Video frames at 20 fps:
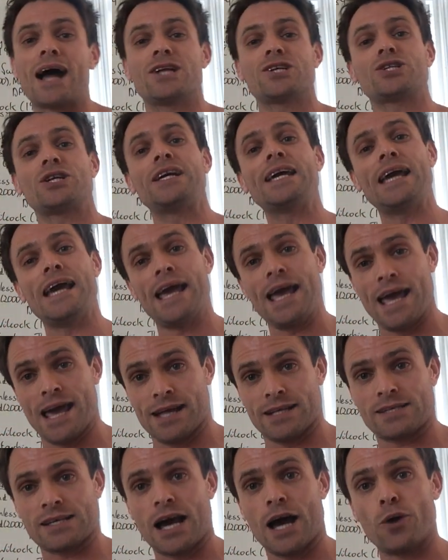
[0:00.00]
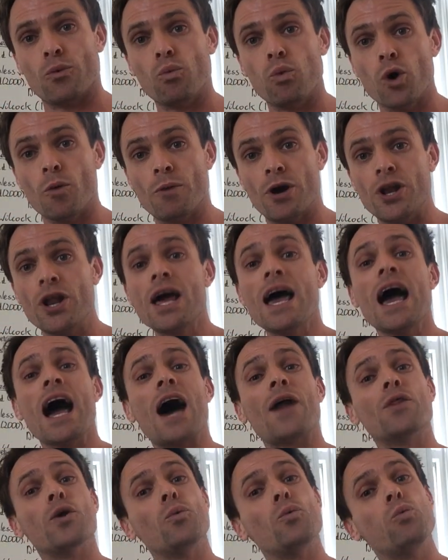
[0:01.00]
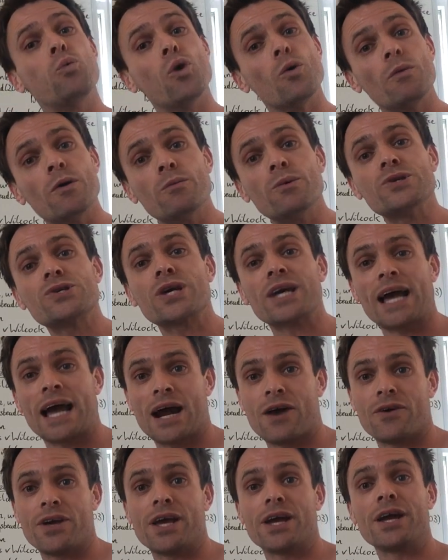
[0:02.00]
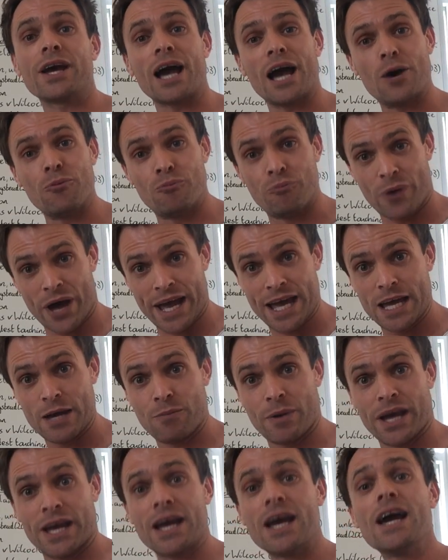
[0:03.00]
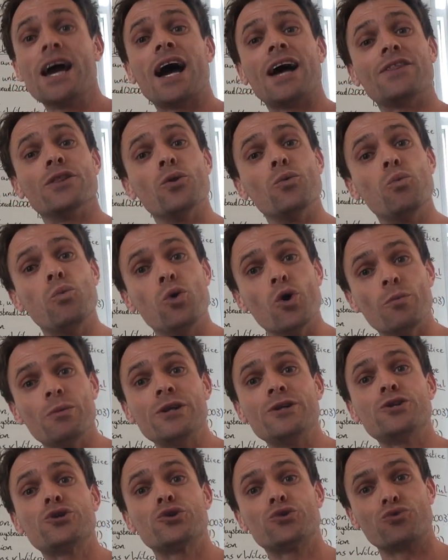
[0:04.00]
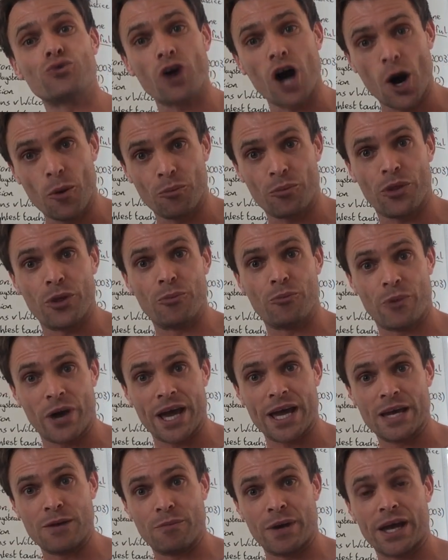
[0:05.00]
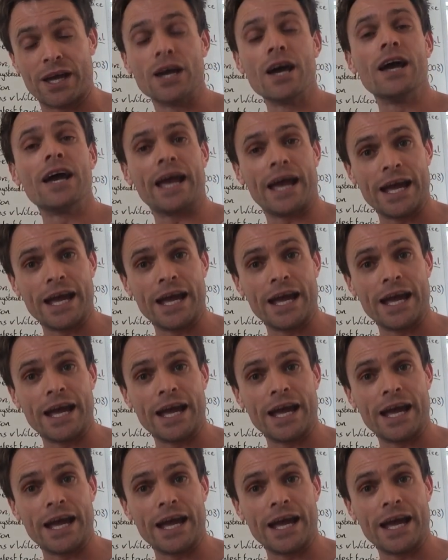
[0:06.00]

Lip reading: actually hit a woman, and the woman was carrying a baby, and the woman dropped the baby,